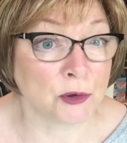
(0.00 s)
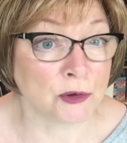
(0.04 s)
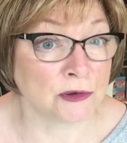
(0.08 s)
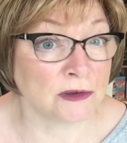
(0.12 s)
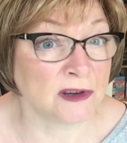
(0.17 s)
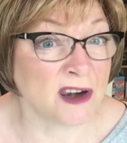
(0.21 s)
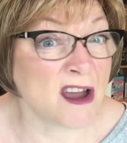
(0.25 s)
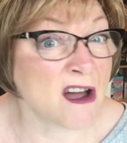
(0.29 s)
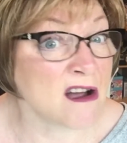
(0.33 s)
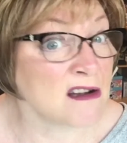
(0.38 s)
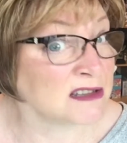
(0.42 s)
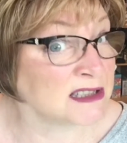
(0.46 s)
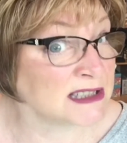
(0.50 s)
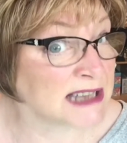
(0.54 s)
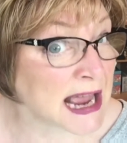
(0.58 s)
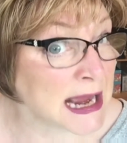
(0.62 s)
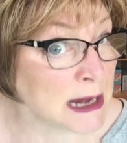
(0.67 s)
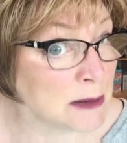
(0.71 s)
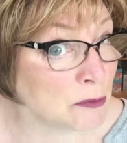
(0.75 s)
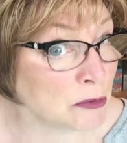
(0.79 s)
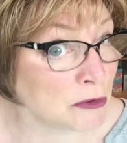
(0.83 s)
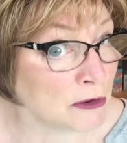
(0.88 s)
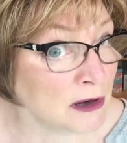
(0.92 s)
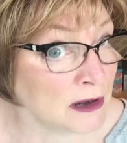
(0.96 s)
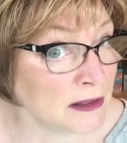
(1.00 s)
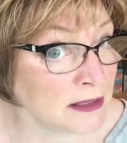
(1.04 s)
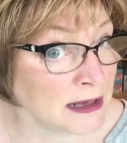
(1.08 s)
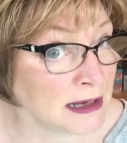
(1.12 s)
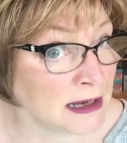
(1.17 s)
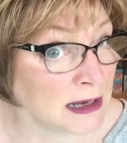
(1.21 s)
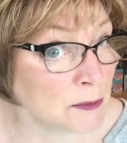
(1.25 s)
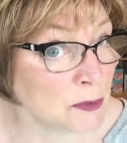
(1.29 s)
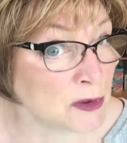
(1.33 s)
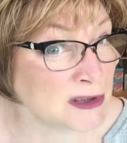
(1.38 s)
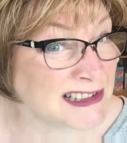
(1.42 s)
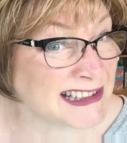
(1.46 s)
last April, I
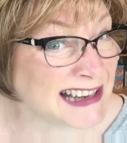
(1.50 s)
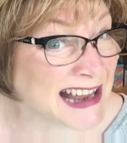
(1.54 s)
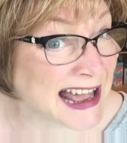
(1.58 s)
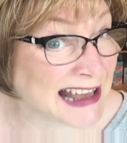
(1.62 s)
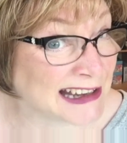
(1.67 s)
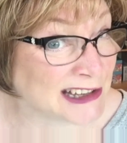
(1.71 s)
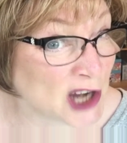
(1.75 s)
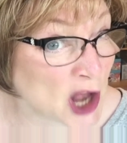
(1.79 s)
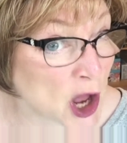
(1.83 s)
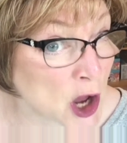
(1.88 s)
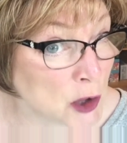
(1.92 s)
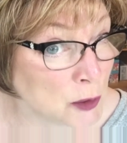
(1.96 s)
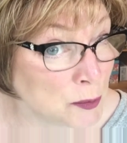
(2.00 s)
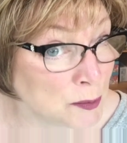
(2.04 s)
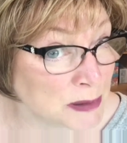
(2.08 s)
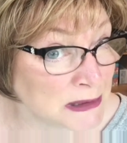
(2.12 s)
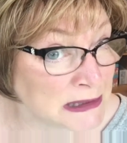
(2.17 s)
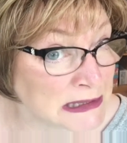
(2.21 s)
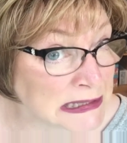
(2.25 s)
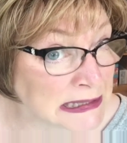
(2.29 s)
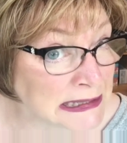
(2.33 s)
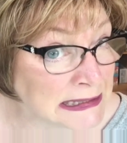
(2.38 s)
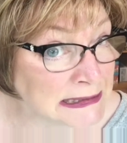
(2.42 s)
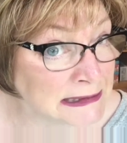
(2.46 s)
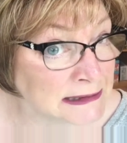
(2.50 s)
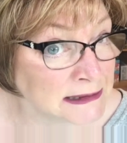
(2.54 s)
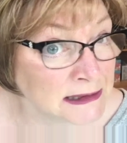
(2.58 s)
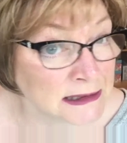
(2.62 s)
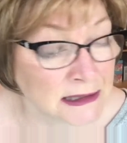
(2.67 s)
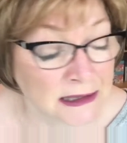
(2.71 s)
think it was, and I hadn't opened it.